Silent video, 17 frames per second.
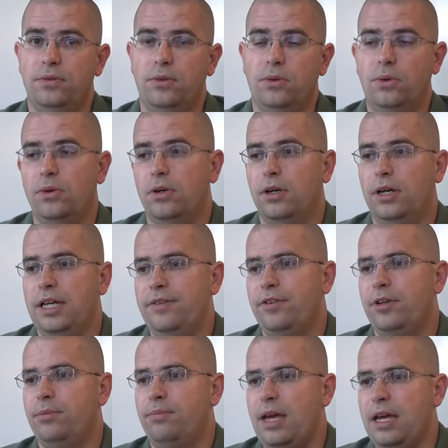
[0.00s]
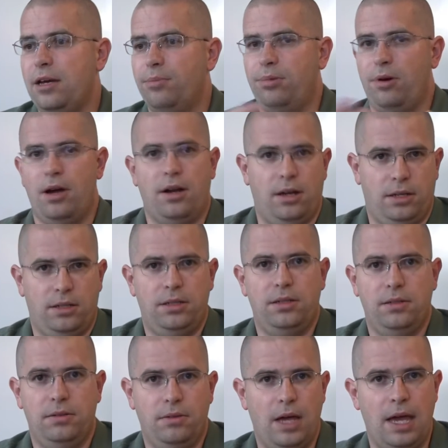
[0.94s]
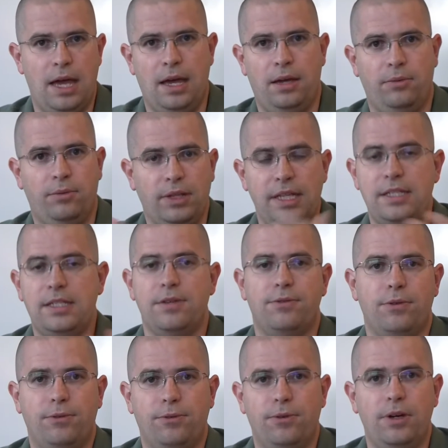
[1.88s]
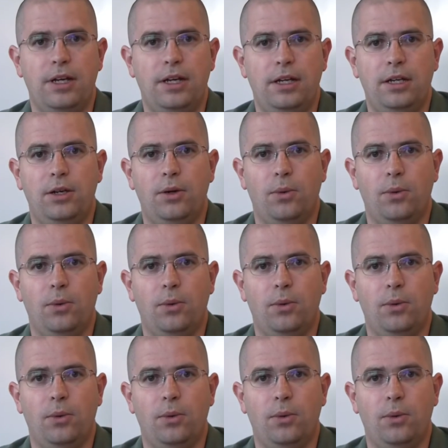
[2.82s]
or even make a product and release it for free,